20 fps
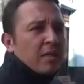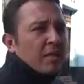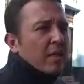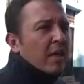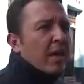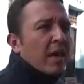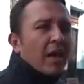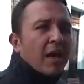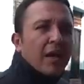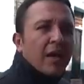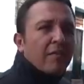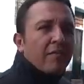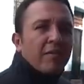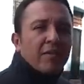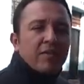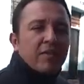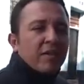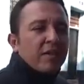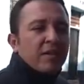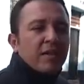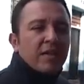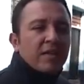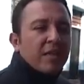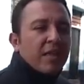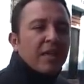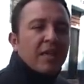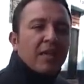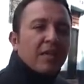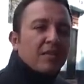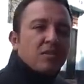Yeah, everything that
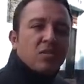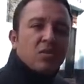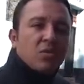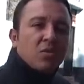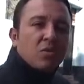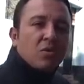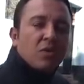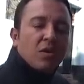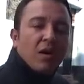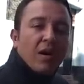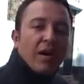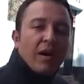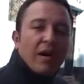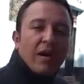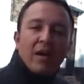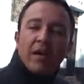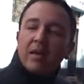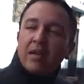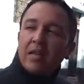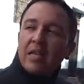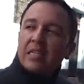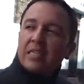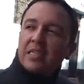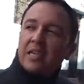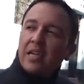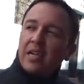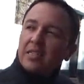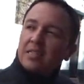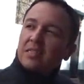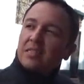they can do. He
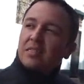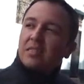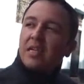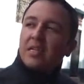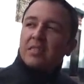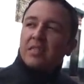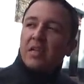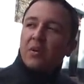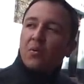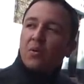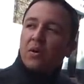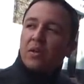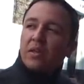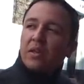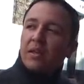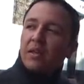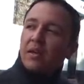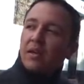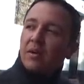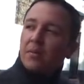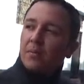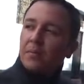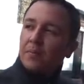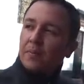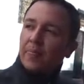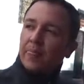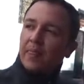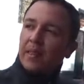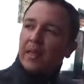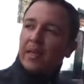says that they work in
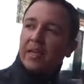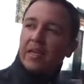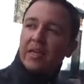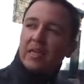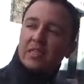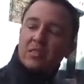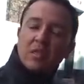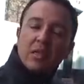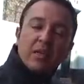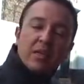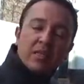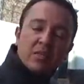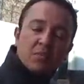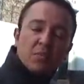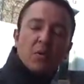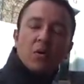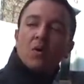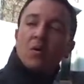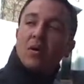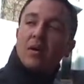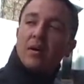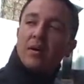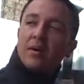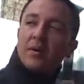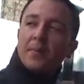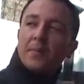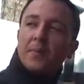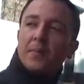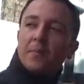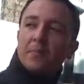a
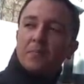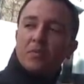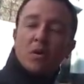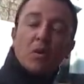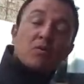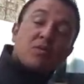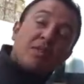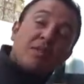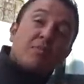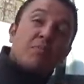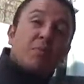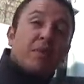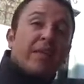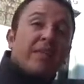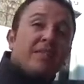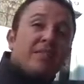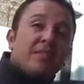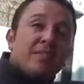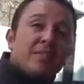small grocery place.